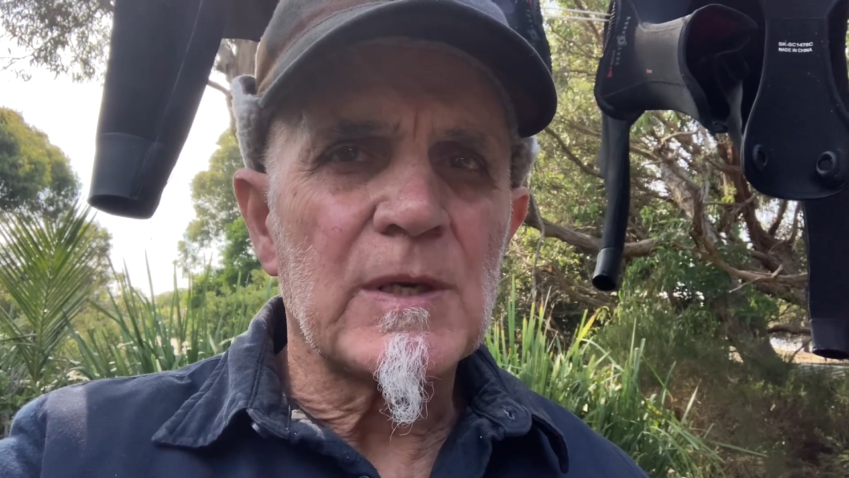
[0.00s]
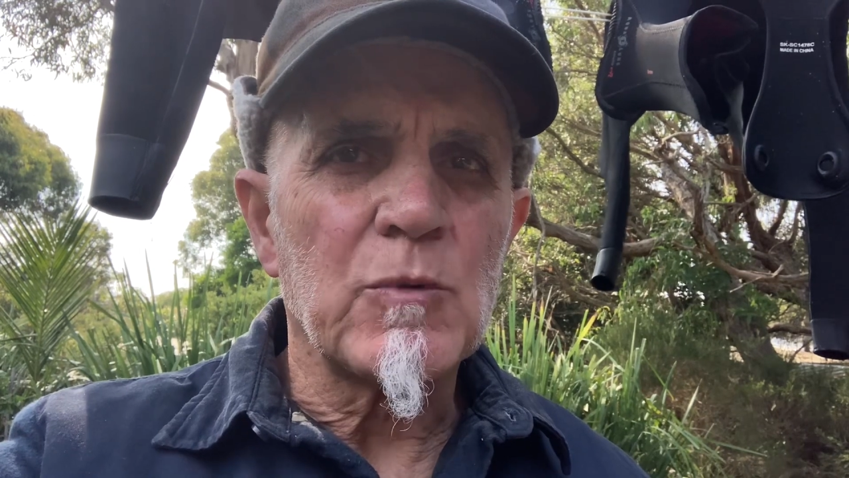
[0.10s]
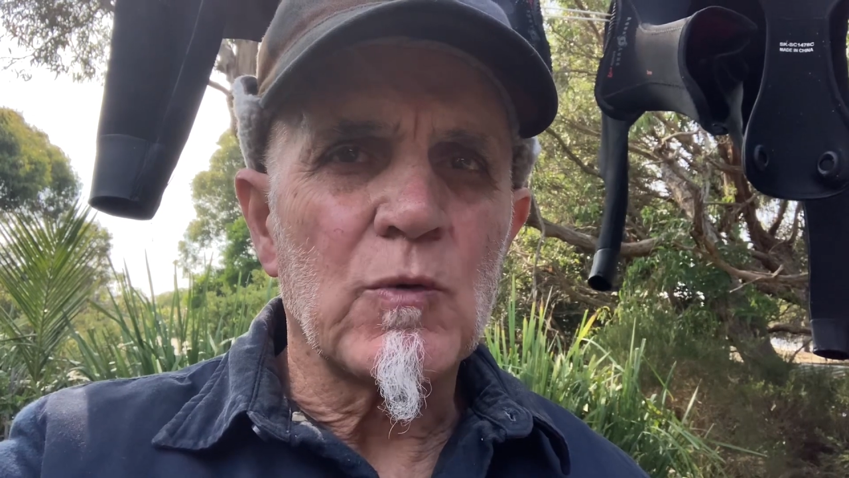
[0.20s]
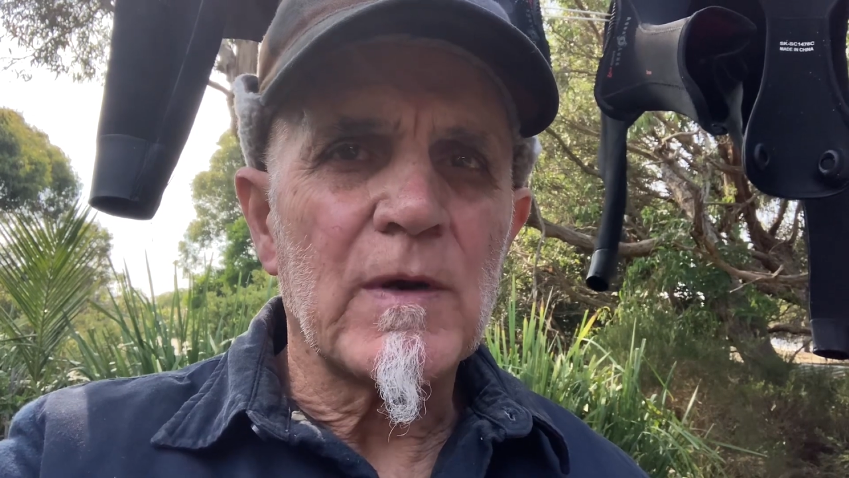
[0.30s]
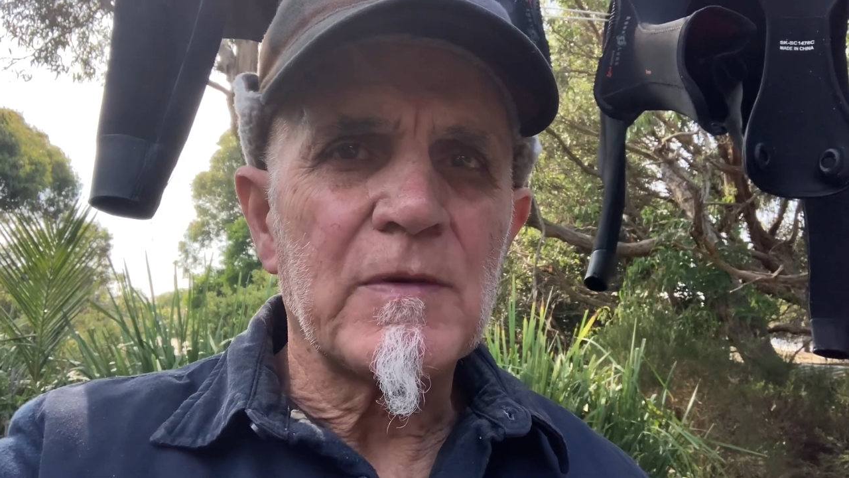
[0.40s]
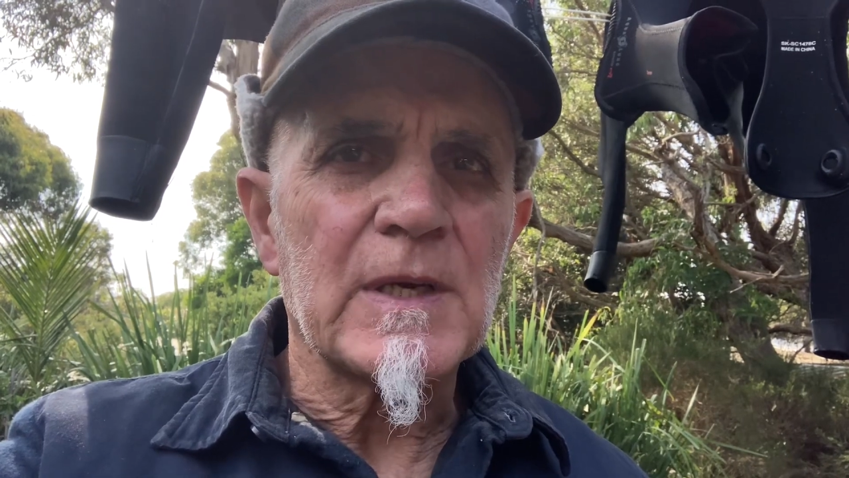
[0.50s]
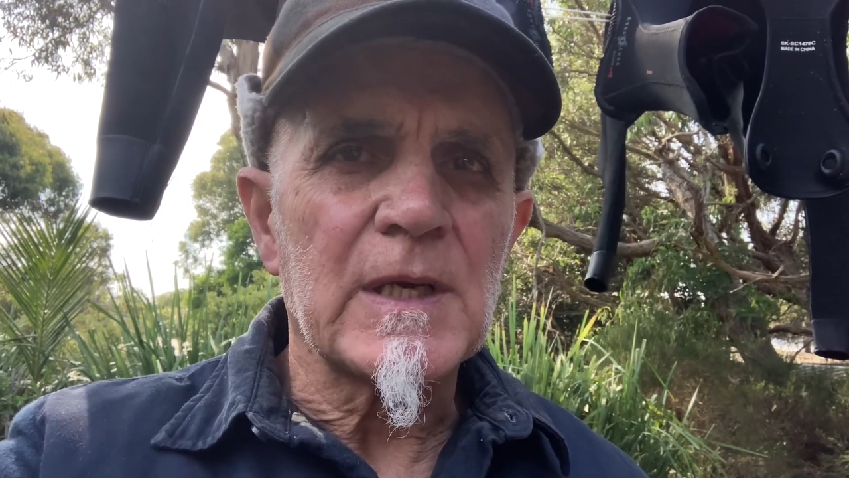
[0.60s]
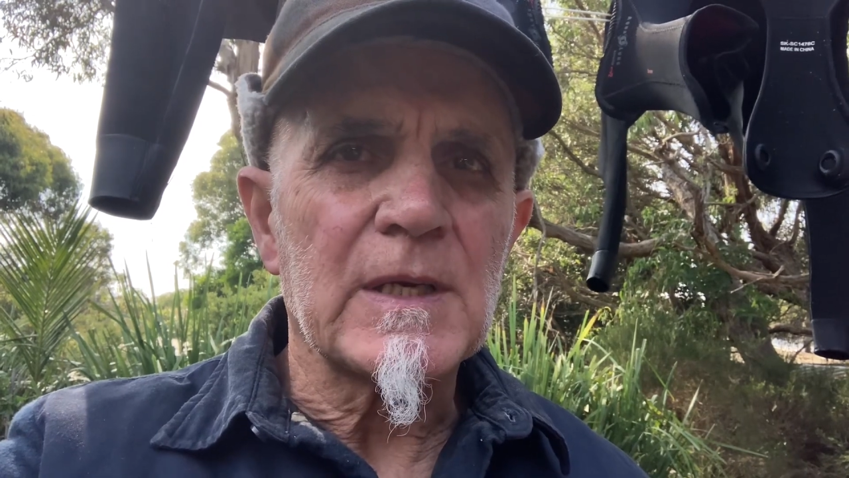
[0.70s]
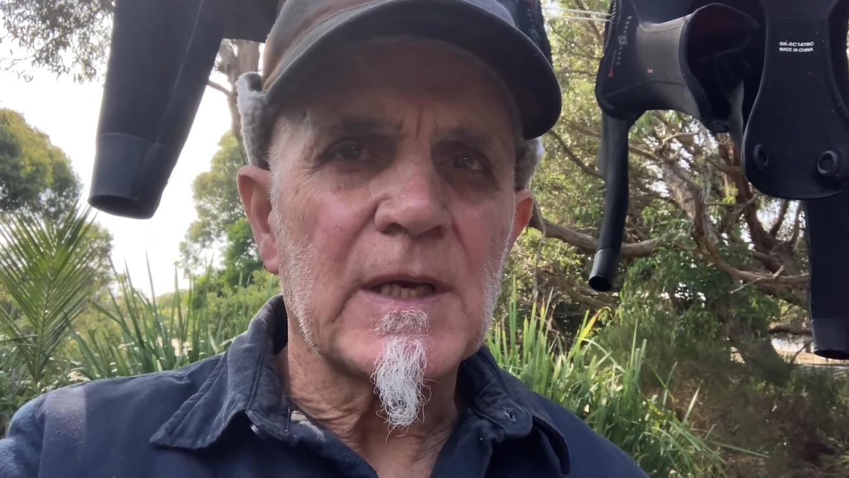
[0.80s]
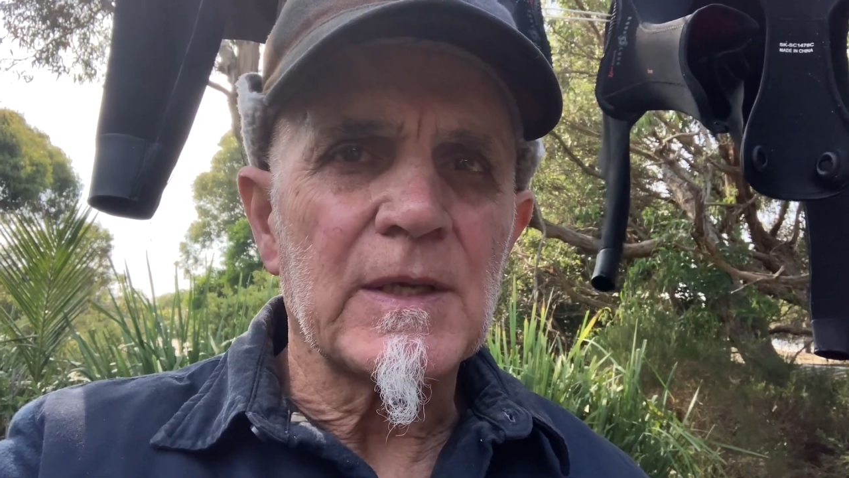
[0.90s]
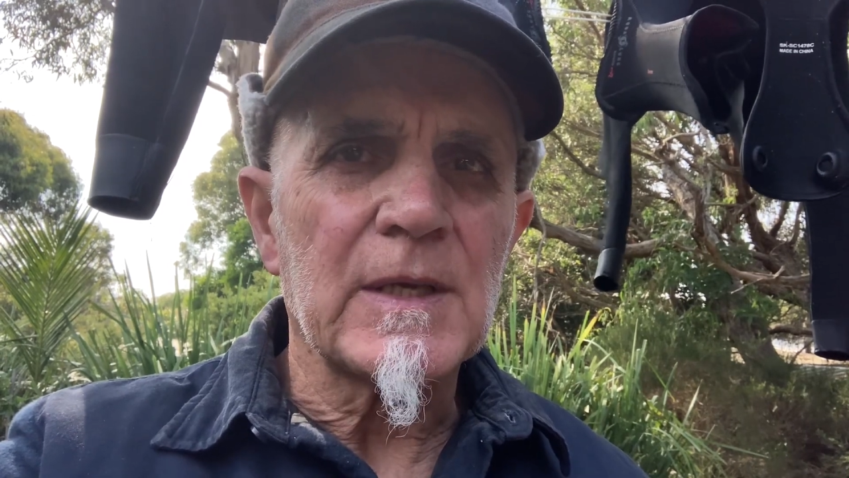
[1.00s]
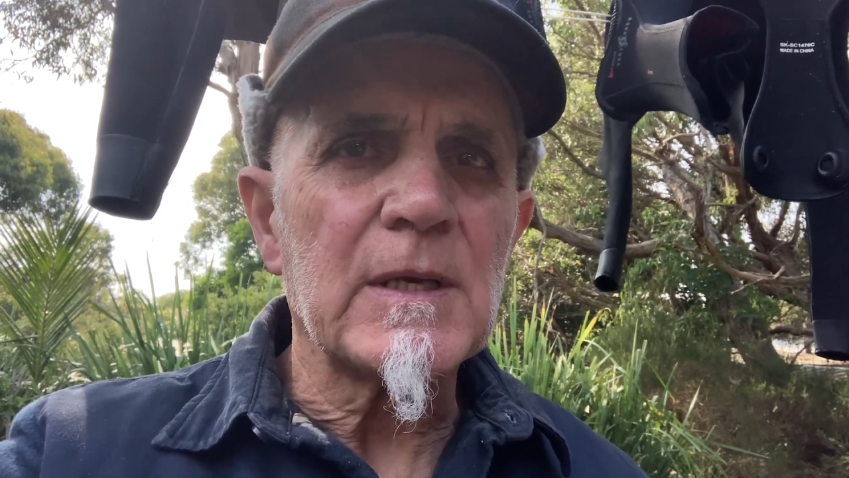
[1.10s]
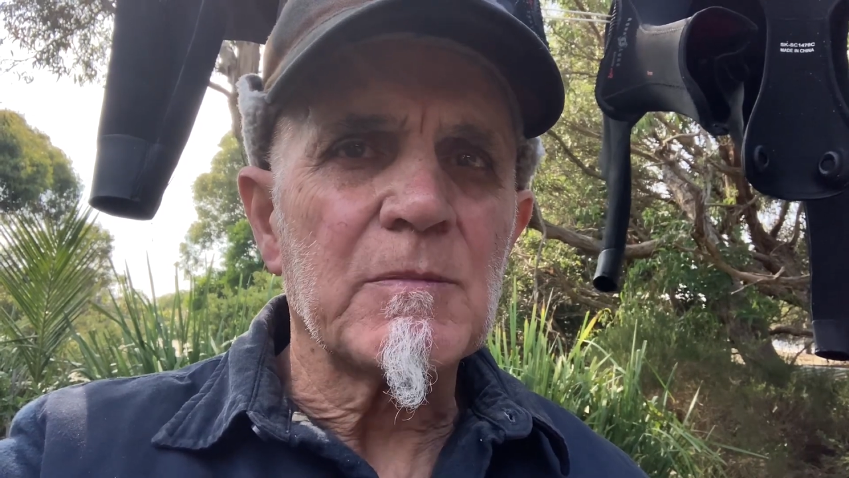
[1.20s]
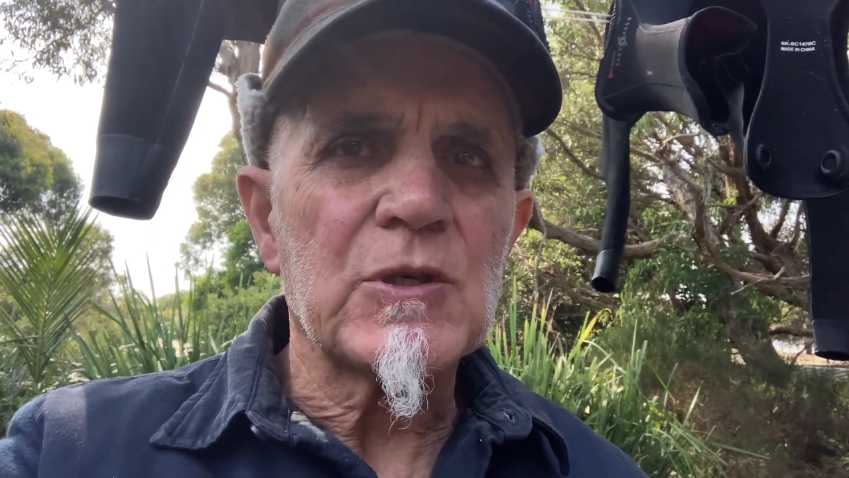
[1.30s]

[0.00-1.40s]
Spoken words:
any more effort to get down there,